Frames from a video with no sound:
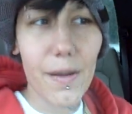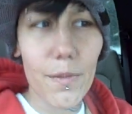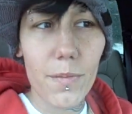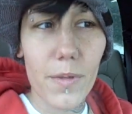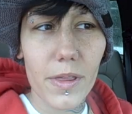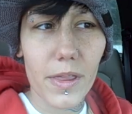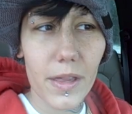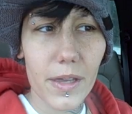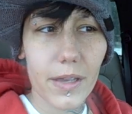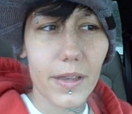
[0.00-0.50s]

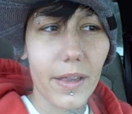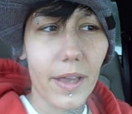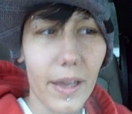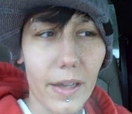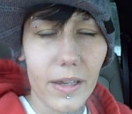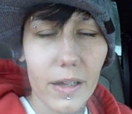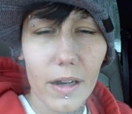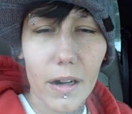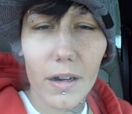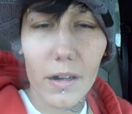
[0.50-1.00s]
really,
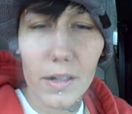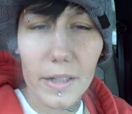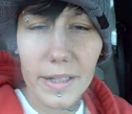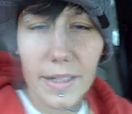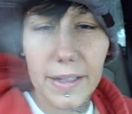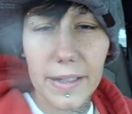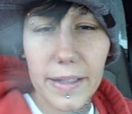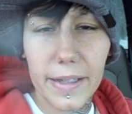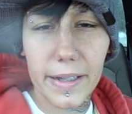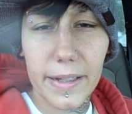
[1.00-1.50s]
like,
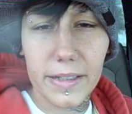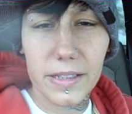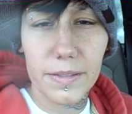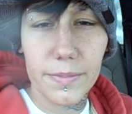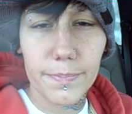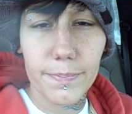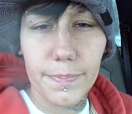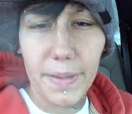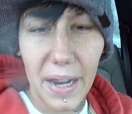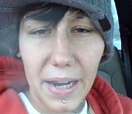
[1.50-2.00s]
hurting. Like, it's
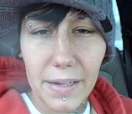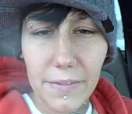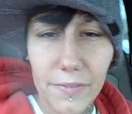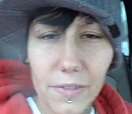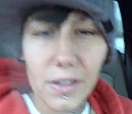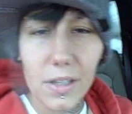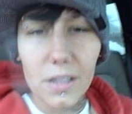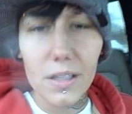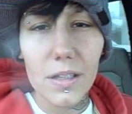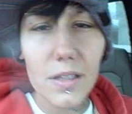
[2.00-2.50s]

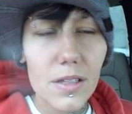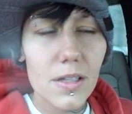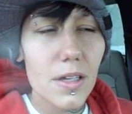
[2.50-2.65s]
painful.